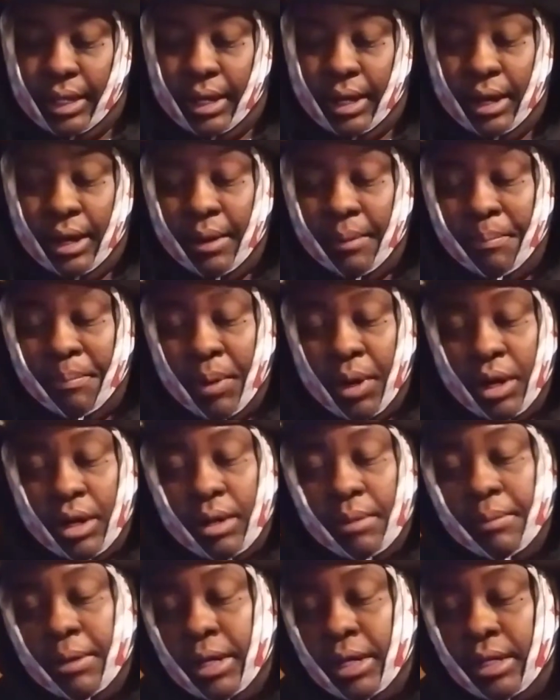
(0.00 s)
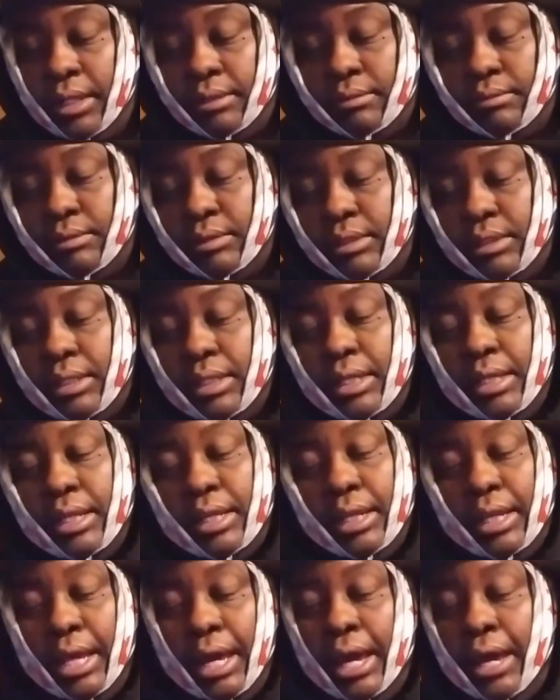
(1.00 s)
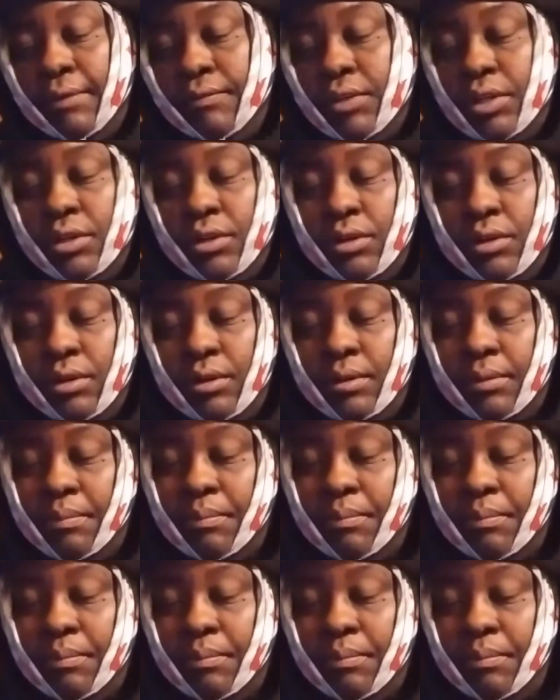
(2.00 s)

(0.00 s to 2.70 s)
of bergamot, lavender,